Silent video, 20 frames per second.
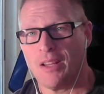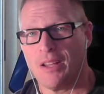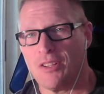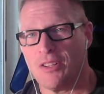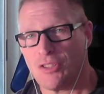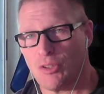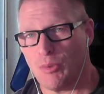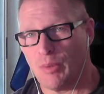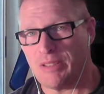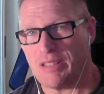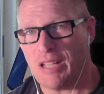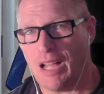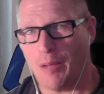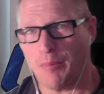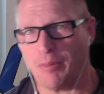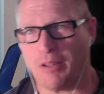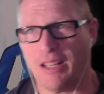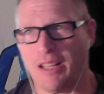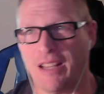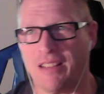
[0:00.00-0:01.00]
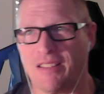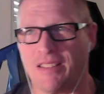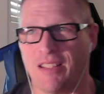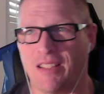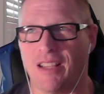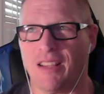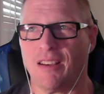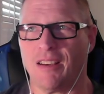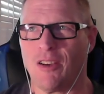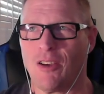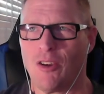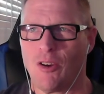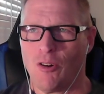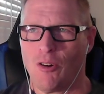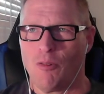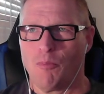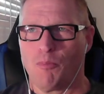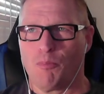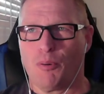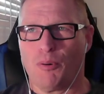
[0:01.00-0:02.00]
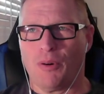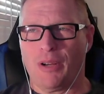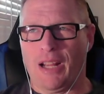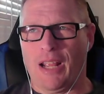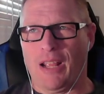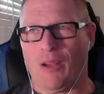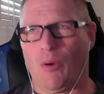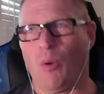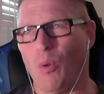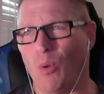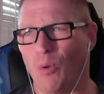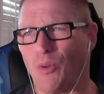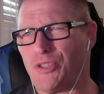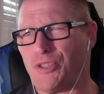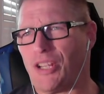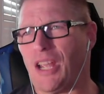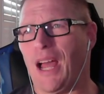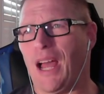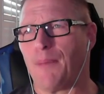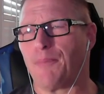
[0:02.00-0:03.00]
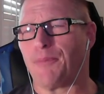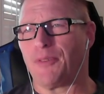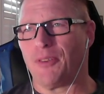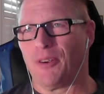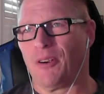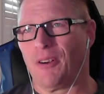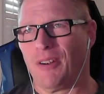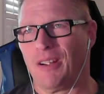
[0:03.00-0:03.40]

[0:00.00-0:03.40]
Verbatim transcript: So when Tom Clancy put a whole chapter